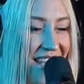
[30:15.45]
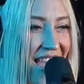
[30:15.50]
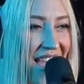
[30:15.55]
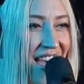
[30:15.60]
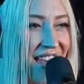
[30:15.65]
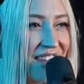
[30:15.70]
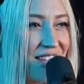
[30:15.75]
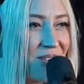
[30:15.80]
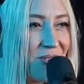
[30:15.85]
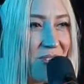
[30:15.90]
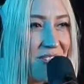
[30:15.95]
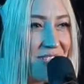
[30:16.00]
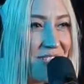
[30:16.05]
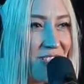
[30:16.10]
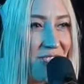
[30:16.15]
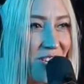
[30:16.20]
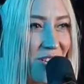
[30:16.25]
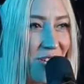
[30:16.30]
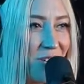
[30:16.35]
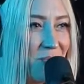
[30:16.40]
Yeah, there was
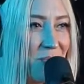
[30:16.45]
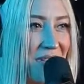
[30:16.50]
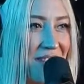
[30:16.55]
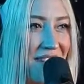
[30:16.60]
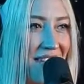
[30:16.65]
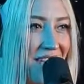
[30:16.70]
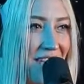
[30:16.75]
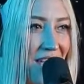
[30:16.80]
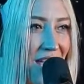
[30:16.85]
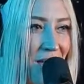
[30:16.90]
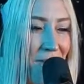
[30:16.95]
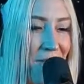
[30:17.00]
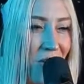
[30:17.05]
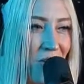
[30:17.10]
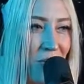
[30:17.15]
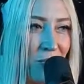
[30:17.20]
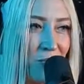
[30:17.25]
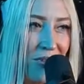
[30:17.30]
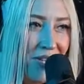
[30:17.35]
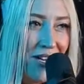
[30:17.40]
a gentleman that came
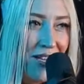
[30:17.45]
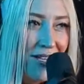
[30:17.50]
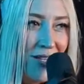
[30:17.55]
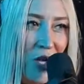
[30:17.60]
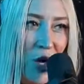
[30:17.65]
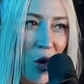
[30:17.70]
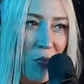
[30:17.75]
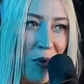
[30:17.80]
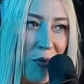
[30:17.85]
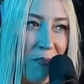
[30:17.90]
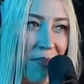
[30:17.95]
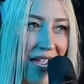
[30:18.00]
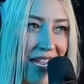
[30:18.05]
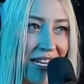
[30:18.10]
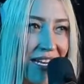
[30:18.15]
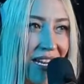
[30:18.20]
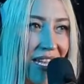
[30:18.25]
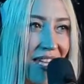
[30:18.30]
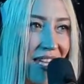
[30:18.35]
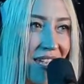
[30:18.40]
out and played at the open
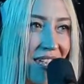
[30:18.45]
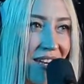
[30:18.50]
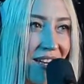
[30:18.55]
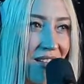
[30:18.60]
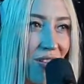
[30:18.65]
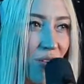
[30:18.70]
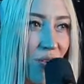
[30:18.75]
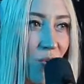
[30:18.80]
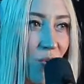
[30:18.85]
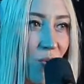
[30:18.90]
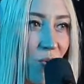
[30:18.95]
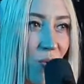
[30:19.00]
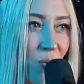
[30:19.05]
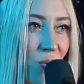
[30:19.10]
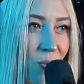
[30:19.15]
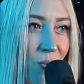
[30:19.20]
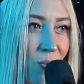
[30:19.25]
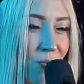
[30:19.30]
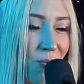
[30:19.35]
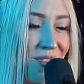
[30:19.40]
mic night
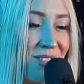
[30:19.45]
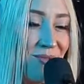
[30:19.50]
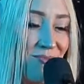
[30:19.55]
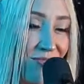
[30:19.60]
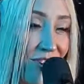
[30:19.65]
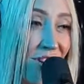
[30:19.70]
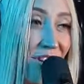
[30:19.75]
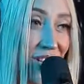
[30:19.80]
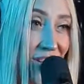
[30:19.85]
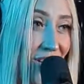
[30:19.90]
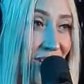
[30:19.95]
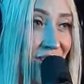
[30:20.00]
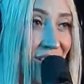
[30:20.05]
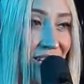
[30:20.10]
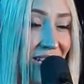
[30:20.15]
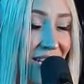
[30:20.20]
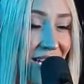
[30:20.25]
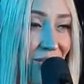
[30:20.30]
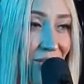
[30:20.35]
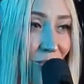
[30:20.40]
who was very
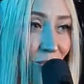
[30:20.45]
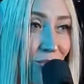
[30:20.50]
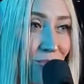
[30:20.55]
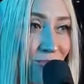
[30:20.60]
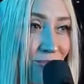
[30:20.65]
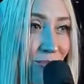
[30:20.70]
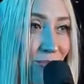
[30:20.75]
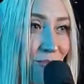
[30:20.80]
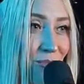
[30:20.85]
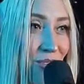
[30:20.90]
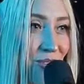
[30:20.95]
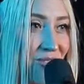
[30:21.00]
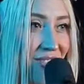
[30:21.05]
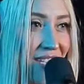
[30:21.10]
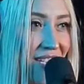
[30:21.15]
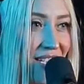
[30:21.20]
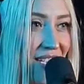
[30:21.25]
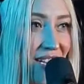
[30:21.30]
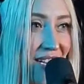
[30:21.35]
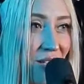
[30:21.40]
good, and he wrote his own
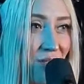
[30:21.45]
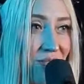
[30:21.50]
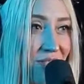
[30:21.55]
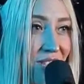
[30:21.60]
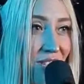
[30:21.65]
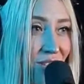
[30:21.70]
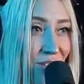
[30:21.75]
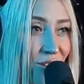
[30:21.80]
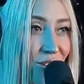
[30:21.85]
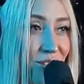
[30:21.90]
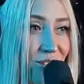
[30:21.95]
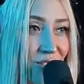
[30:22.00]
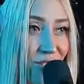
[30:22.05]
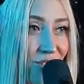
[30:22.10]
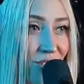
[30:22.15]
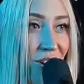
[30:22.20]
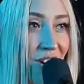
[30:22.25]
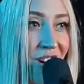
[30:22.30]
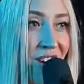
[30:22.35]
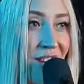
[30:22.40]
music, and he was like, "You're a
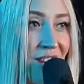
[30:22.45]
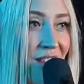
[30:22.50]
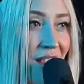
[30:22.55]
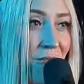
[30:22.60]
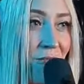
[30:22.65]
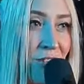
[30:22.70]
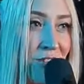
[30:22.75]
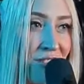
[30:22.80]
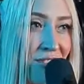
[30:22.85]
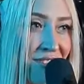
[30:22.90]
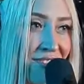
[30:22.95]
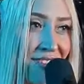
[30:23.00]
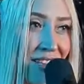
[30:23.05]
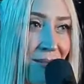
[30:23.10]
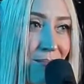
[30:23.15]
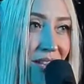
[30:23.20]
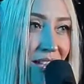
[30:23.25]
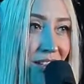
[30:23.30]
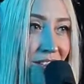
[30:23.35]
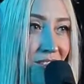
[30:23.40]
star. I want you to
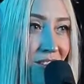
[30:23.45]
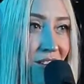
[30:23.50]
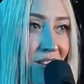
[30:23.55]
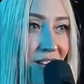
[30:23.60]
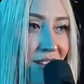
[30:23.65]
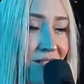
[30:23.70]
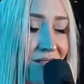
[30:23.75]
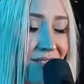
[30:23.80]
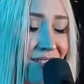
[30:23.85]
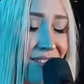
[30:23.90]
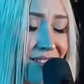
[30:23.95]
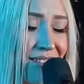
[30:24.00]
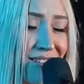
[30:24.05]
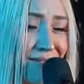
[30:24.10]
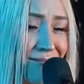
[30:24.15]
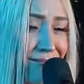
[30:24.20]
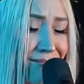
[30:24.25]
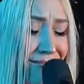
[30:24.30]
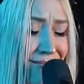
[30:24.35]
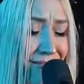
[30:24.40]
sign my guitar." And I was
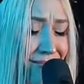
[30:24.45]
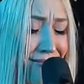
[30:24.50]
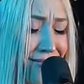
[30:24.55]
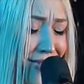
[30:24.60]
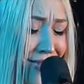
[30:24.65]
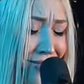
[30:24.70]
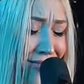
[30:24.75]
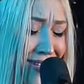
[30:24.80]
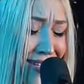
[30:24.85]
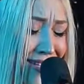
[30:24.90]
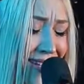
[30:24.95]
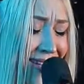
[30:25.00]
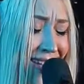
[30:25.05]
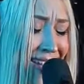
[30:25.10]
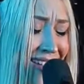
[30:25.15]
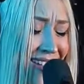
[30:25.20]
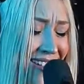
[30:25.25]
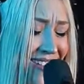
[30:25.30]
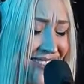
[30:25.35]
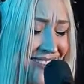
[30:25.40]
like,
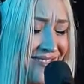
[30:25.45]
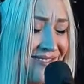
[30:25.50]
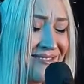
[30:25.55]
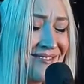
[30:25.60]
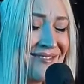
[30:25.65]
okay.